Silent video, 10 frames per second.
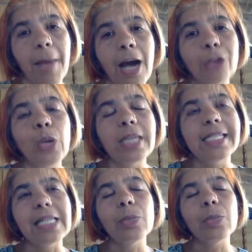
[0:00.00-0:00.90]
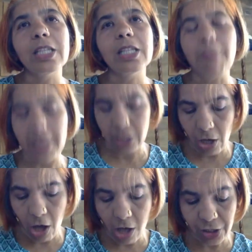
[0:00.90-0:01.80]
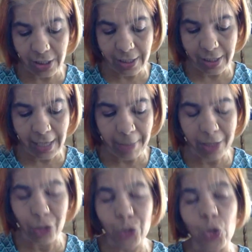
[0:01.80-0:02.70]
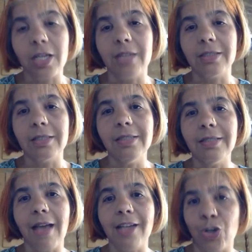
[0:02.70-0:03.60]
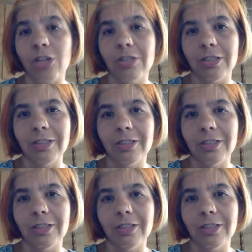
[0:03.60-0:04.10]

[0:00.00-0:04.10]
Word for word: How do I deal with it methodologically? I mean, the short answer is I struggle.